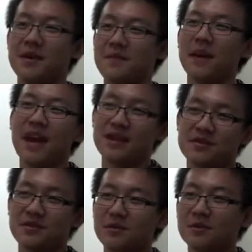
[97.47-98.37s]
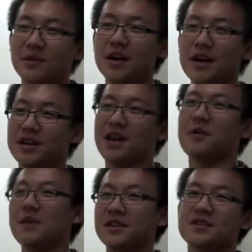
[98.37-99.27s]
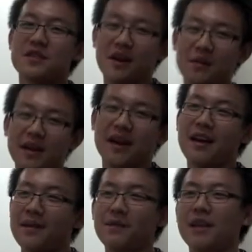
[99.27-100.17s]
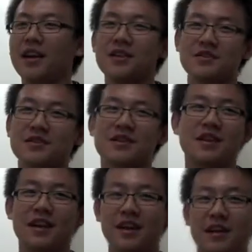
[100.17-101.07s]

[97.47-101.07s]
began to tell me the story, and I'm really interested in it,